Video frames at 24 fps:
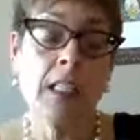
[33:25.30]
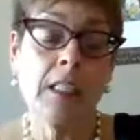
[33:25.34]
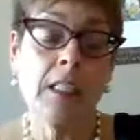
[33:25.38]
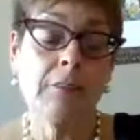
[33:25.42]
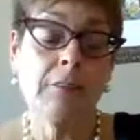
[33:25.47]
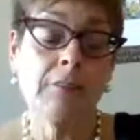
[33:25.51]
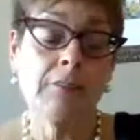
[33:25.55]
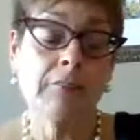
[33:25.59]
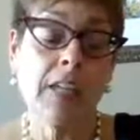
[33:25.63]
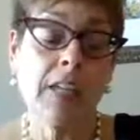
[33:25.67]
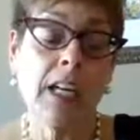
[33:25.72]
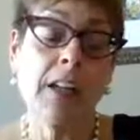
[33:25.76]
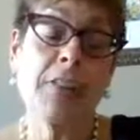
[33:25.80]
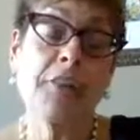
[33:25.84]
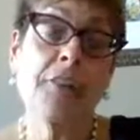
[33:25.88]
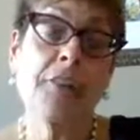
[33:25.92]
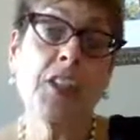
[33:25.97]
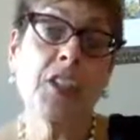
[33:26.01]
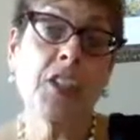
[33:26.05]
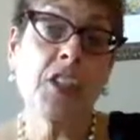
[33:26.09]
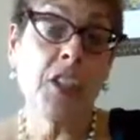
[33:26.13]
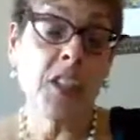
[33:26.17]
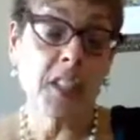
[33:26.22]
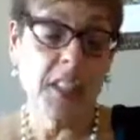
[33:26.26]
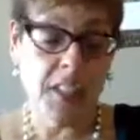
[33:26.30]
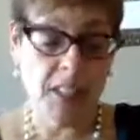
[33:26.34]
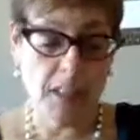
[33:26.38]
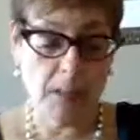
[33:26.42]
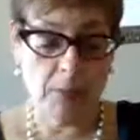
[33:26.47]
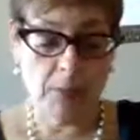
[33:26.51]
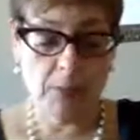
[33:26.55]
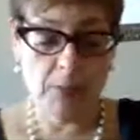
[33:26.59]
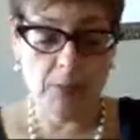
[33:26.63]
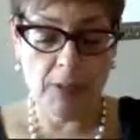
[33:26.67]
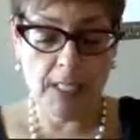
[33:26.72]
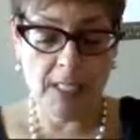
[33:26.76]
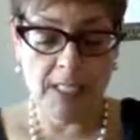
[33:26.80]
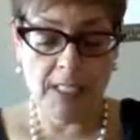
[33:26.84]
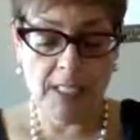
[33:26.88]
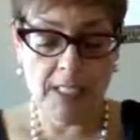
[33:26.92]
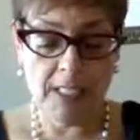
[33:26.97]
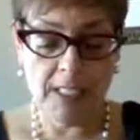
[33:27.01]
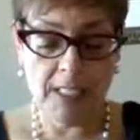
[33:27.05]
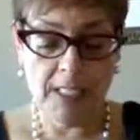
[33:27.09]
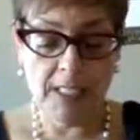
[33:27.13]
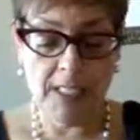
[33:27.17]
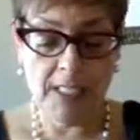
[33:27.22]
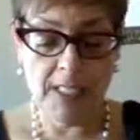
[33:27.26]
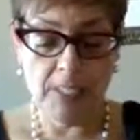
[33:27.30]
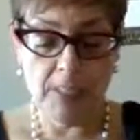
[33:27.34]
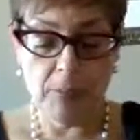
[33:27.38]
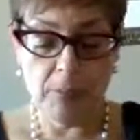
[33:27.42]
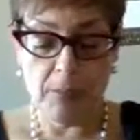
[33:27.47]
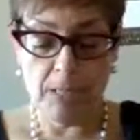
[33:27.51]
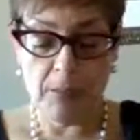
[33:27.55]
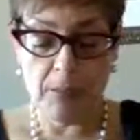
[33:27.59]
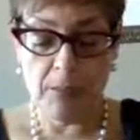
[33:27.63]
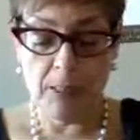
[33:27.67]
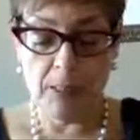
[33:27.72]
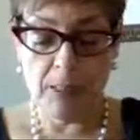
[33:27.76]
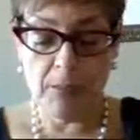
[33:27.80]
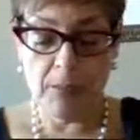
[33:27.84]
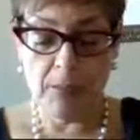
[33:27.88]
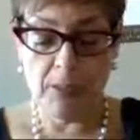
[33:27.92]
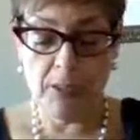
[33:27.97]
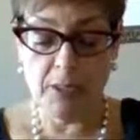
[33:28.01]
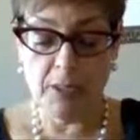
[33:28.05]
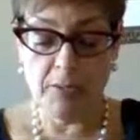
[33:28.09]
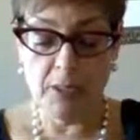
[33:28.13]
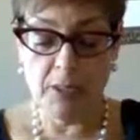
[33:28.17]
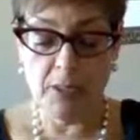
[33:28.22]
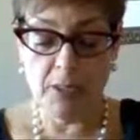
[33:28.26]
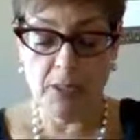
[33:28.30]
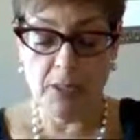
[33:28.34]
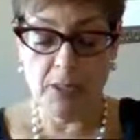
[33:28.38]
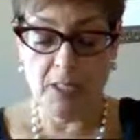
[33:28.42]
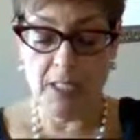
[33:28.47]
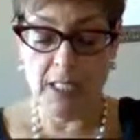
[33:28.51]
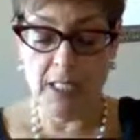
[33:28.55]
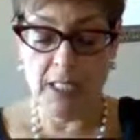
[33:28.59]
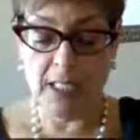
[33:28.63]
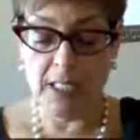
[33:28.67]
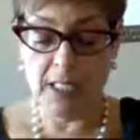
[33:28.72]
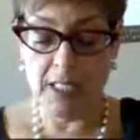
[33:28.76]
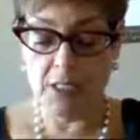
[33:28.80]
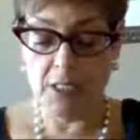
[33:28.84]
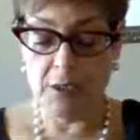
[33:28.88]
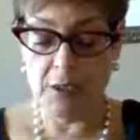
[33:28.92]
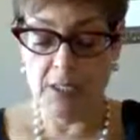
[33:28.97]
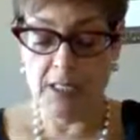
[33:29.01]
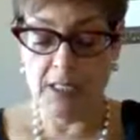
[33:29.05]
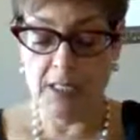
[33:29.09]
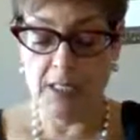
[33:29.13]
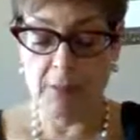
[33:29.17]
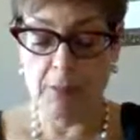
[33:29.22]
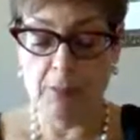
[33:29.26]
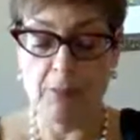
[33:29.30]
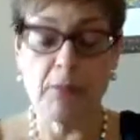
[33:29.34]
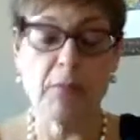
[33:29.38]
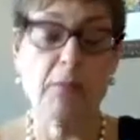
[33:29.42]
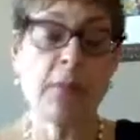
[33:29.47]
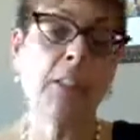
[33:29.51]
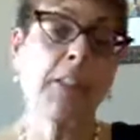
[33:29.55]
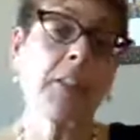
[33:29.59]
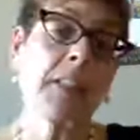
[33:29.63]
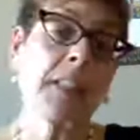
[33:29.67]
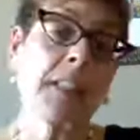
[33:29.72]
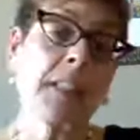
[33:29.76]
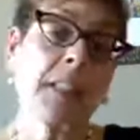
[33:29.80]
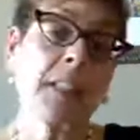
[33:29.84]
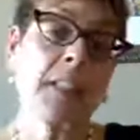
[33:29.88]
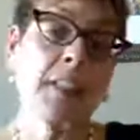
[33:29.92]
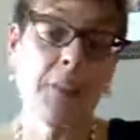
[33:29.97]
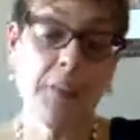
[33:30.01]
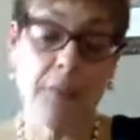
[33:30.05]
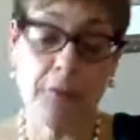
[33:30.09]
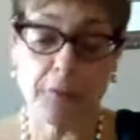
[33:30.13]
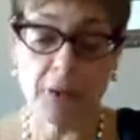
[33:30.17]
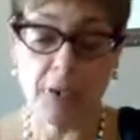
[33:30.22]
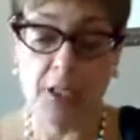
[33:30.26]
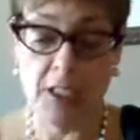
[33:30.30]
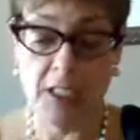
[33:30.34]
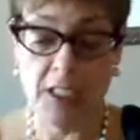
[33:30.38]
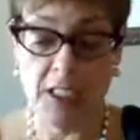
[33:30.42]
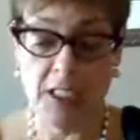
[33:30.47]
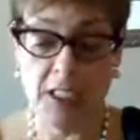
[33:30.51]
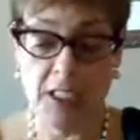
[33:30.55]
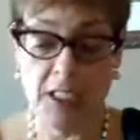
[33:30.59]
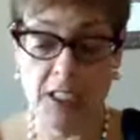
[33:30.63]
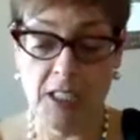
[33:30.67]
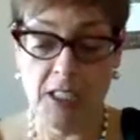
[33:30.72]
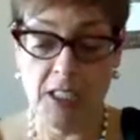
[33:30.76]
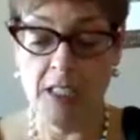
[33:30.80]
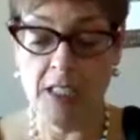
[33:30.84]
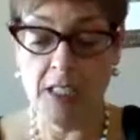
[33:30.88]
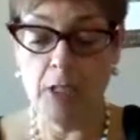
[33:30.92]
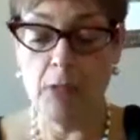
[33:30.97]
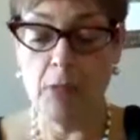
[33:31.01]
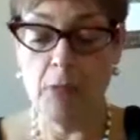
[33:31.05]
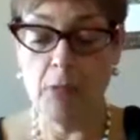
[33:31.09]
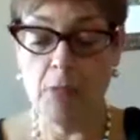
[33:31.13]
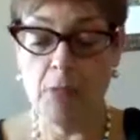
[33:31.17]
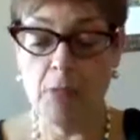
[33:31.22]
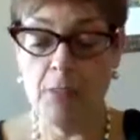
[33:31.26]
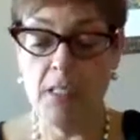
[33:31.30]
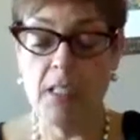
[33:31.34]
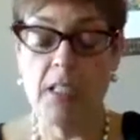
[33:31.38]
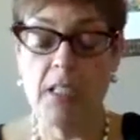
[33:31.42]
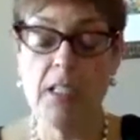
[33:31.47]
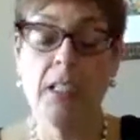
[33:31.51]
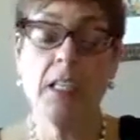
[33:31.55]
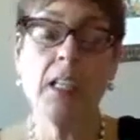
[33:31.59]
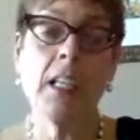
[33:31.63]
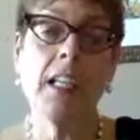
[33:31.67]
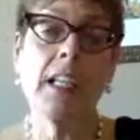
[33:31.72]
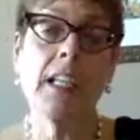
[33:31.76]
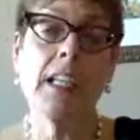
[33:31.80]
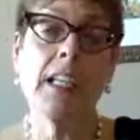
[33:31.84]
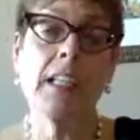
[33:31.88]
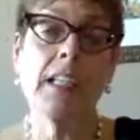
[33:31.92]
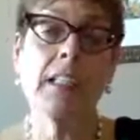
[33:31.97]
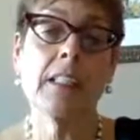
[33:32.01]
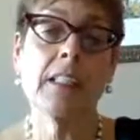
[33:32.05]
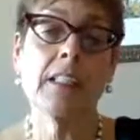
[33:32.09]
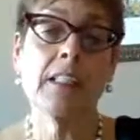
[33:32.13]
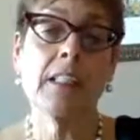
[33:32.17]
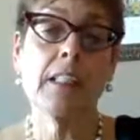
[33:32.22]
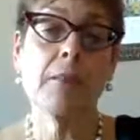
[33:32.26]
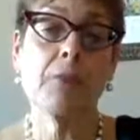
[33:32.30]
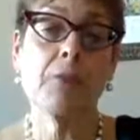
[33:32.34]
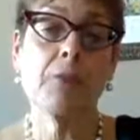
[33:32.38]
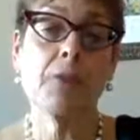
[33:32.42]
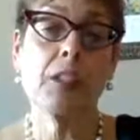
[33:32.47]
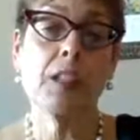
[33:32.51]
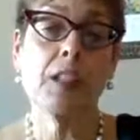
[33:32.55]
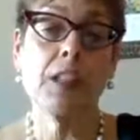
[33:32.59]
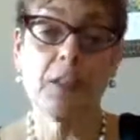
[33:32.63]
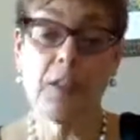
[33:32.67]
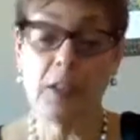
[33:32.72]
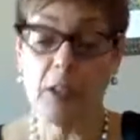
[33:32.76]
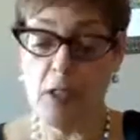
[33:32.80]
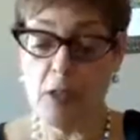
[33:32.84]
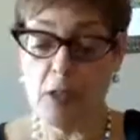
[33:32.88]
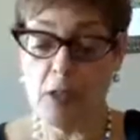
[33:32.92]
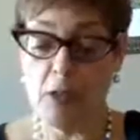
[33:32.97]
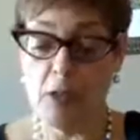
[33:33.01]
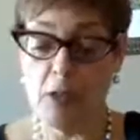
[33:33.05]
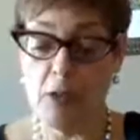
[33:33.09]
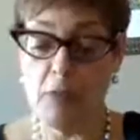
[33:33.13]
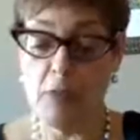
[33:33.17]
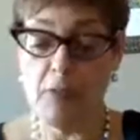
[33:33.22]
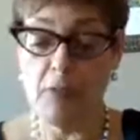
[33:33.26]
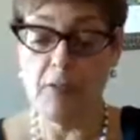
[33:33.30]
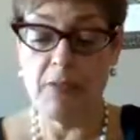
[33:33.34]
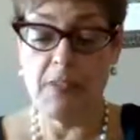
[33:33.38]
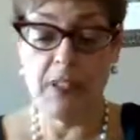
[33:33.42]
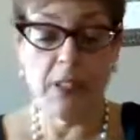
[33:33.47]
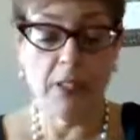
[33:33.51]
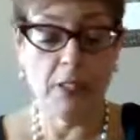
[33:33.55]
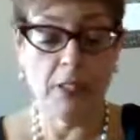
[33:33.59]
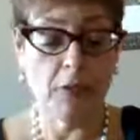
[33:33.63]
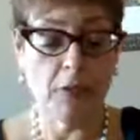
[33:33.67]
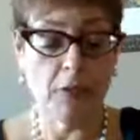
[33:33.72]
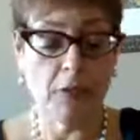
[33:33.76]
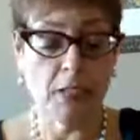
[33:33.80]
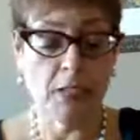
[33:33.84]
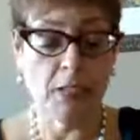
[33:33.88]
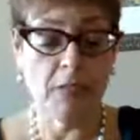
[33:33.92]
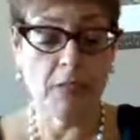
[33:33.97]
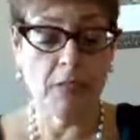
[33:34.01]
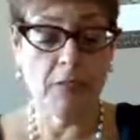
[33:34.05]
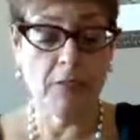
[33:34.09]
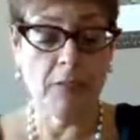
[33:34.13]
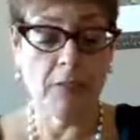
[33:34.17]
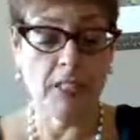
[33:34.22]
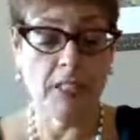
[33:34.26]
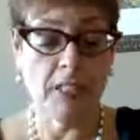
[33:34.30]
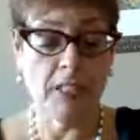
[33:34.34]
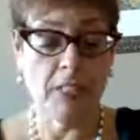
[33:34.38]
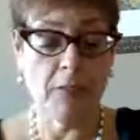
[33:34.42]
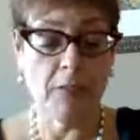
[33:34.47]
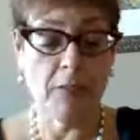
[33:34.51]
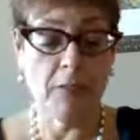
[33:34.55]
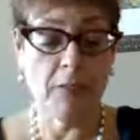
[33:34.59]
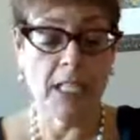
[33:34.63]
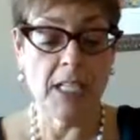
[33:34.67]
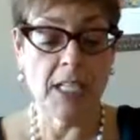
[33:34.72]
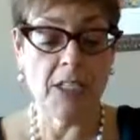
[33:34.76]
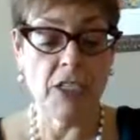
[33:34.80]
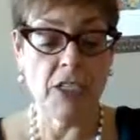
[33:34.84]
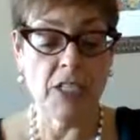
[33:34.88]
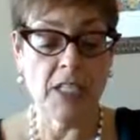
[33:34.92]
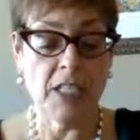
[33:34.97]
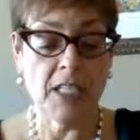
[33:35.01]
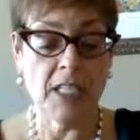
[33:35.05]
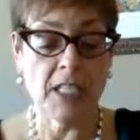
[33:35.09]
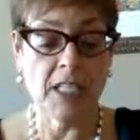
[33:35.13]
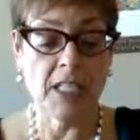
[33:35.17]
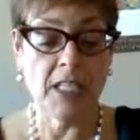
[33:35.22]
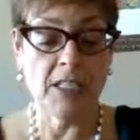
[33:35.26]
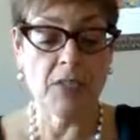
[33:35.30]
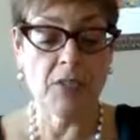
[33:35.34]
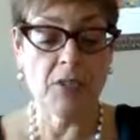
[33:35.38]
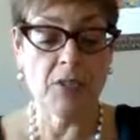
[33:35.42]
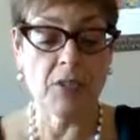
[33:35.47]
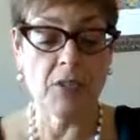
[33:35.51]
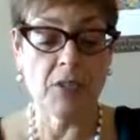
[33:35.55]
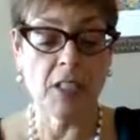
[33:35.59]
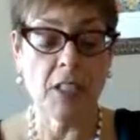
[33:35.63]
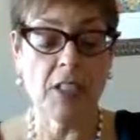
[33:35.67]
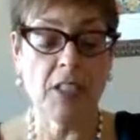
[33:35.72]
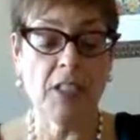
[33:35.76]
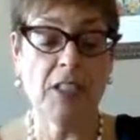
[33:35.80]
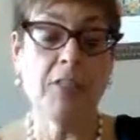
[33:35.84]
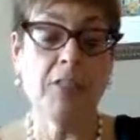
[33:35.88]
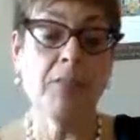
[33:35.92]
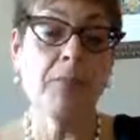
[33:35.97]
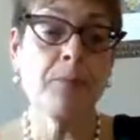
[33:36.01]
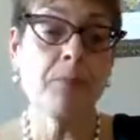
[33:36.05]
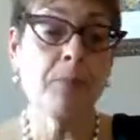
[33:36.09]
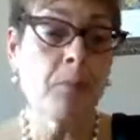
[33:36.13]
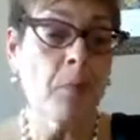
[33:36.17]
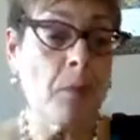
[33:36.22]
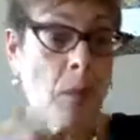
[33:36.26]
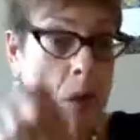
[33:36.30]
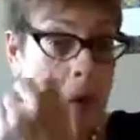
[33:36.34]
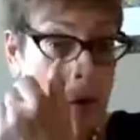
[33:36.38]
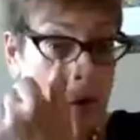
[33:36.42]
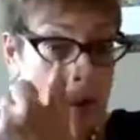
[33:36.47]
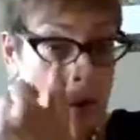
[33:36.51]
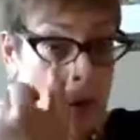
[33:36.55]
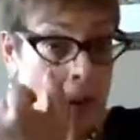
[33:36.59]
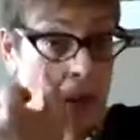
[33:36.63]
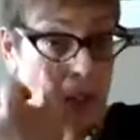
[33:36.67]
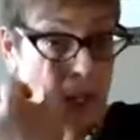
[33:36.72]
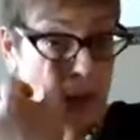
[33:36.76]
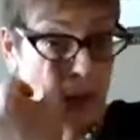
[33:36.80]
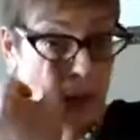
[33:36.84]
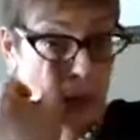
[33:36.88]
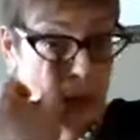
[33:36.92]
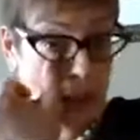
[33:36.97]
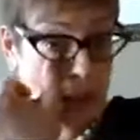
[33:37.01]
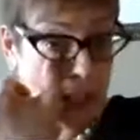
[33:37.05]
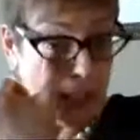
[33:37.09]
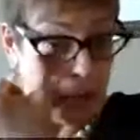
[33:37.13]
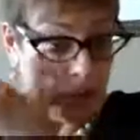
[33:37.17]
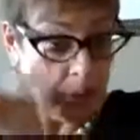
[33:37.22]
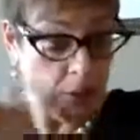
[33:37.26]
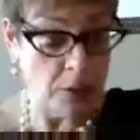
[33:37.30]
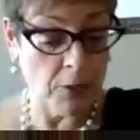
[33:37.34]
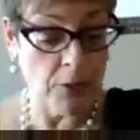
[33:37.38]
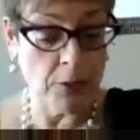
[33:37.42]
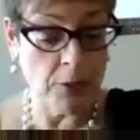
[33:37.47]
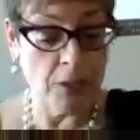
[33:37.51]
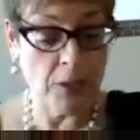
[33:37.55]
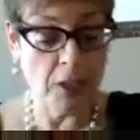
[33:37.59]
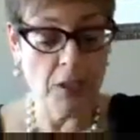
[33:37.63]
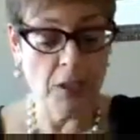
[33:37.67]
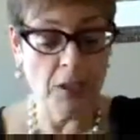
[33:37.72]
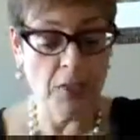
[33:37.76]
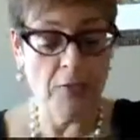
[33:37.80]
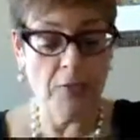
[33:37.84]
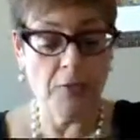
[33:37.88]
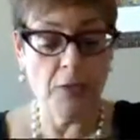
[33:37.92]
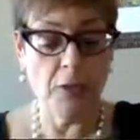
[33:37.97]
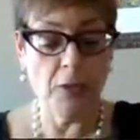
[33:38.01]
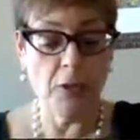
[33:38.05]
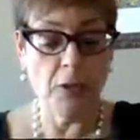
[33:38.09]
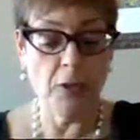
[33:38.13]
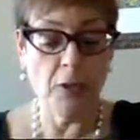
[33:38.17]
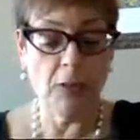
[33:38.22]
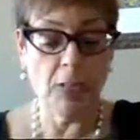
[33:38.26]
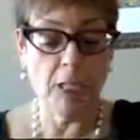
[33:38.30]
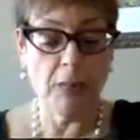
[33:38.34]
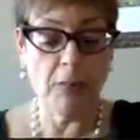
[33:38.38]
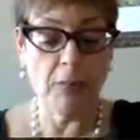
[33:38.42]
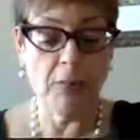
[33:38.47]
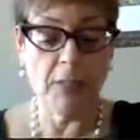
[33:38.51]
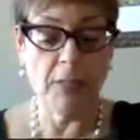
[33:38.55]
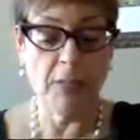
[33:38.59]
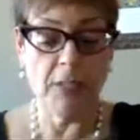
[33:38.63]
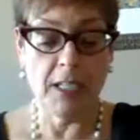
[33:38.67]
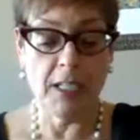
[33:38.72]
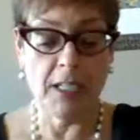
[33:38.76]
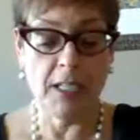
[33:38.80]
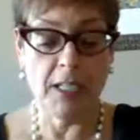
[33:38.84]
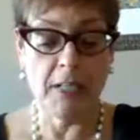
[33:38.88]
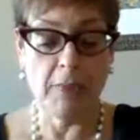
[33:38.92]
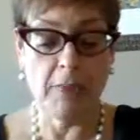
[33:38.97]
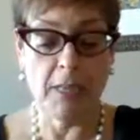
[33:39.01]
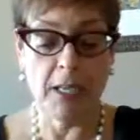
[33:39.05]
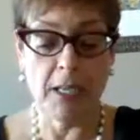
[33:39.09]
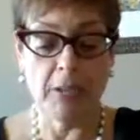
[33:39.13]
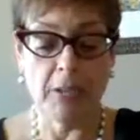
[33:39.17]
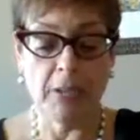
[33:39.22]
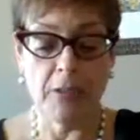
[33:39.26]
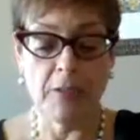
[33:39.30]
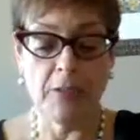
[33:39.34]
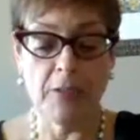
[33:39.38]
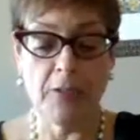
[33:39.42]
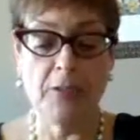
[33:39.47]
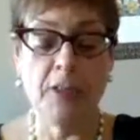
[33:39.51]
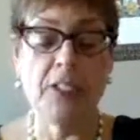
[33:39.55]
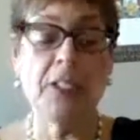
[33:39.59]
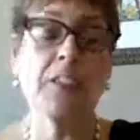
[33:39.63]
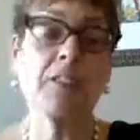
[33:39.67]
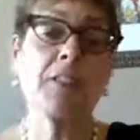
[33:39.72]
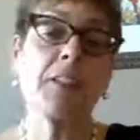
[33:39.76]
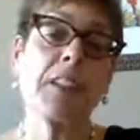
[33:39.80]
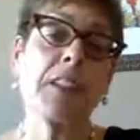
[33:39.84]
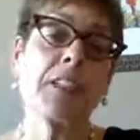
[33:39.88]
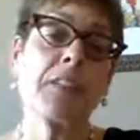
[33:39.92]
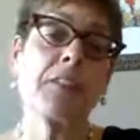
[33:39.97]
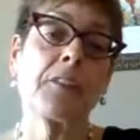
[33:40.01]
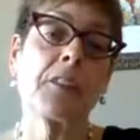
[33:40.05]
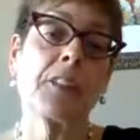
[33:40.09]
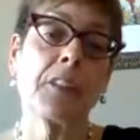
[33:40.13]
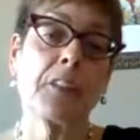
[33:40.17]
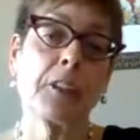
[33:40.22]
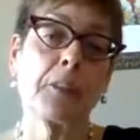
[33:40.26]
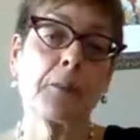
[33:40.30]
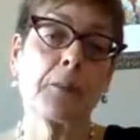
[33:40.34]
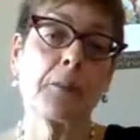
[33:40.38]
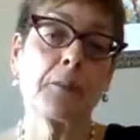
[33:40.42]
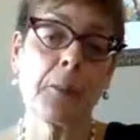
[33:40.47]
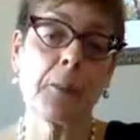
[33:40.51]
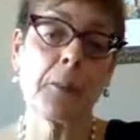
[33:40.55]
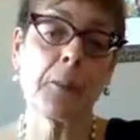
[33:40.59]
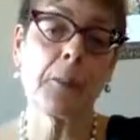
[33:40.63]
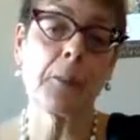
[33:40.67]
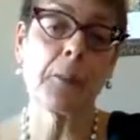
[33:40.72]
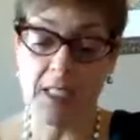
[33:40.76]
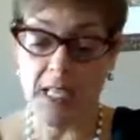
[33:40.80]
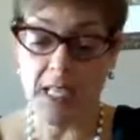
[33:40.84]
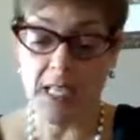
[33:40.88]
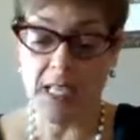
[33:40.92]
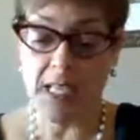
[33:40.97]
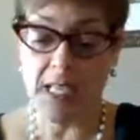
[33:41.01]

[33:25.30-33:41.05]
Our vision is to be recognized by people living with cancer as a premier center for healing, hope, and we are the home of integrative and compassionate cancer care. We never stop searching for and providing powerful, innovative therapies